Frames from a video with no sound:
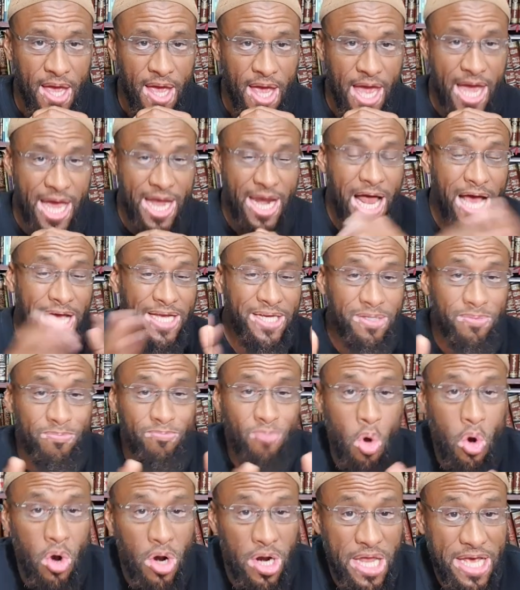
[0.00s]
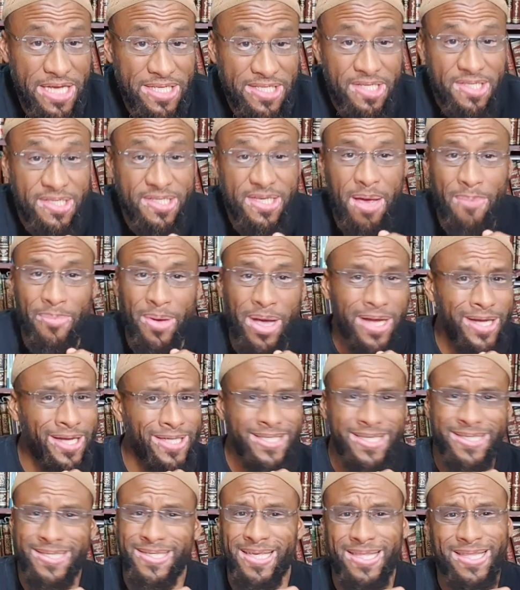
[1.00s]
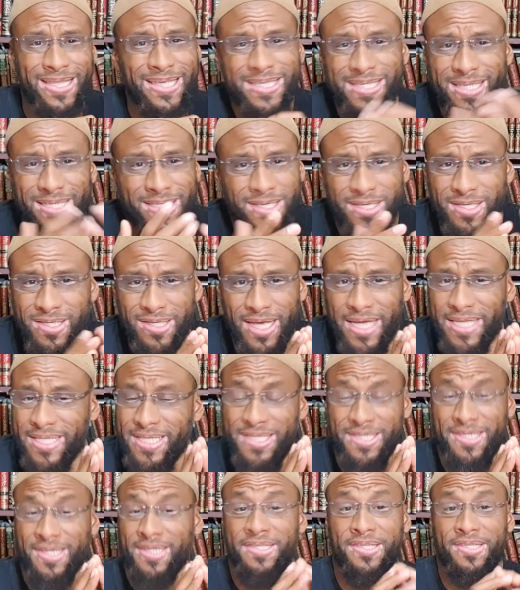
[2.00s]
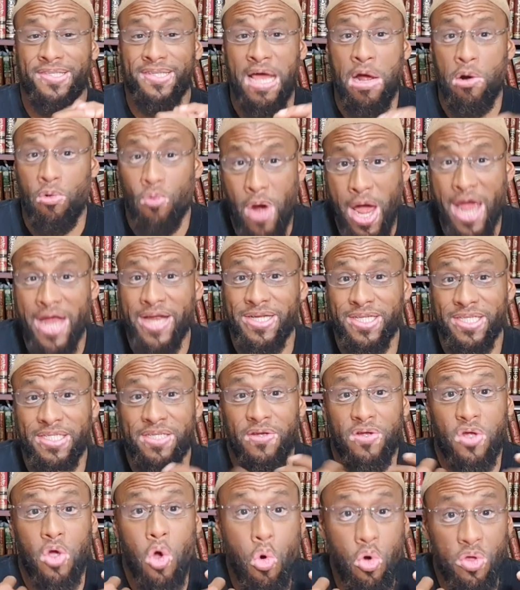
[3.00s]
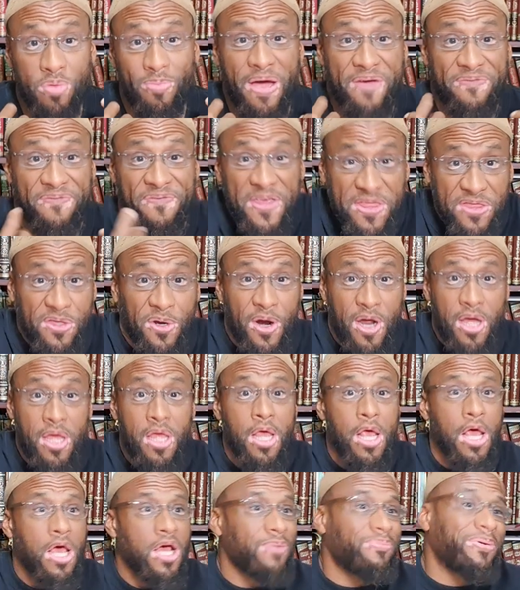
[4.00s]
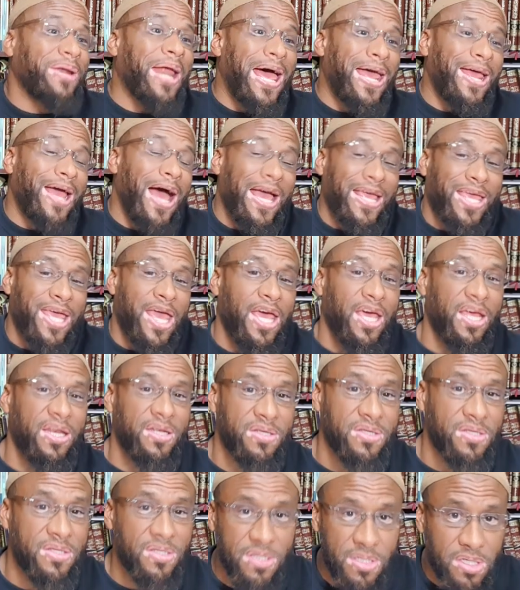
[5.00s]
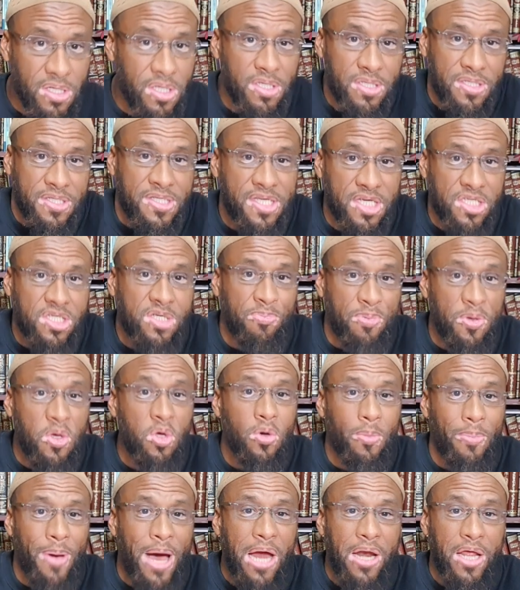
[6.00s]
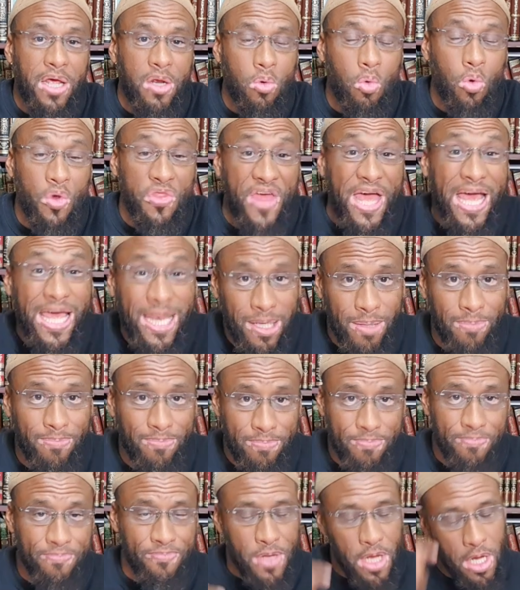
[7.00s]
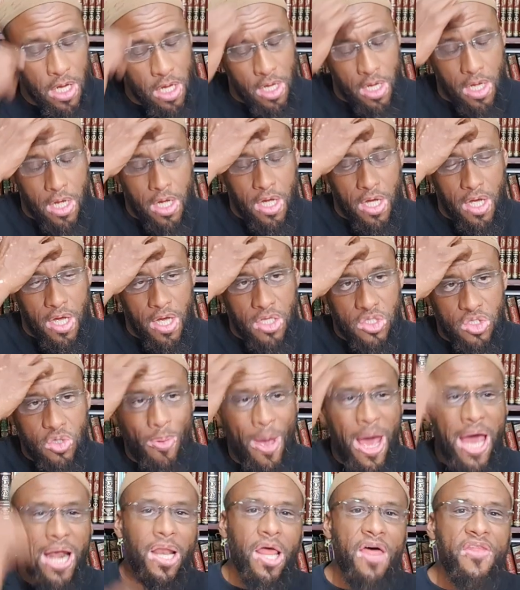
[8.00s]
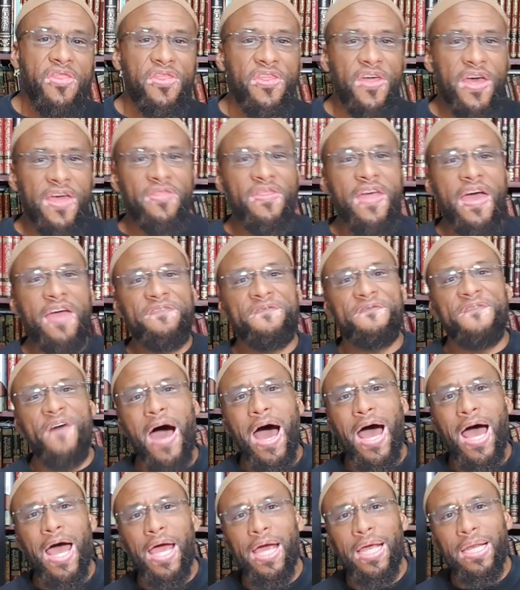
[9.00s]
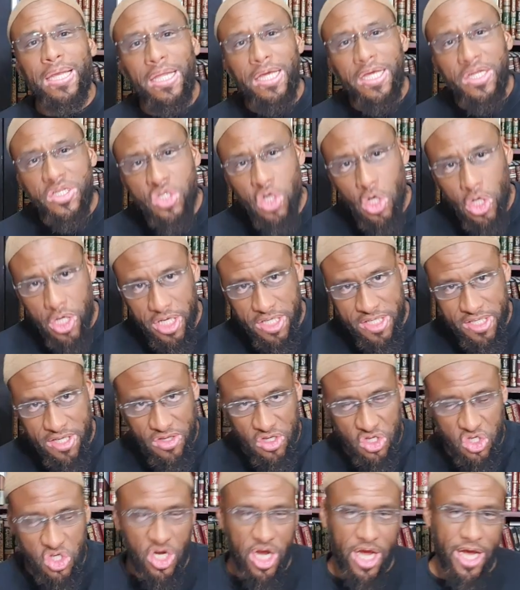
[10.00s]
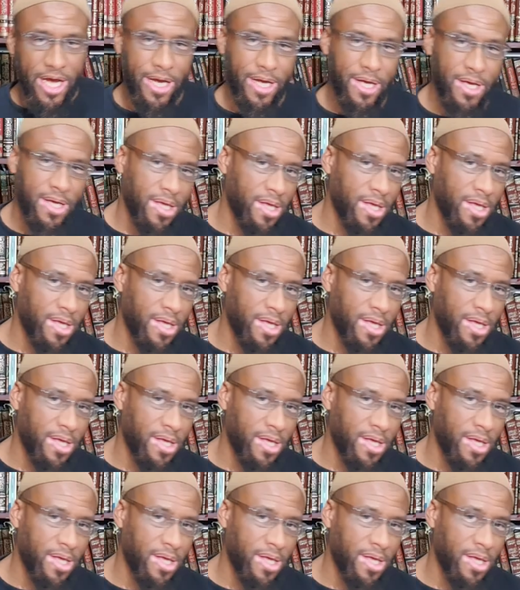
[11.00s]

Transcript: And I more or less just sat back. I just said, this isn't. It just doesn't sound right. It doesn't go with my fitra. But I, I can't dispute about it with ilm. Subhanallah. Then they finally took it to the sheikh.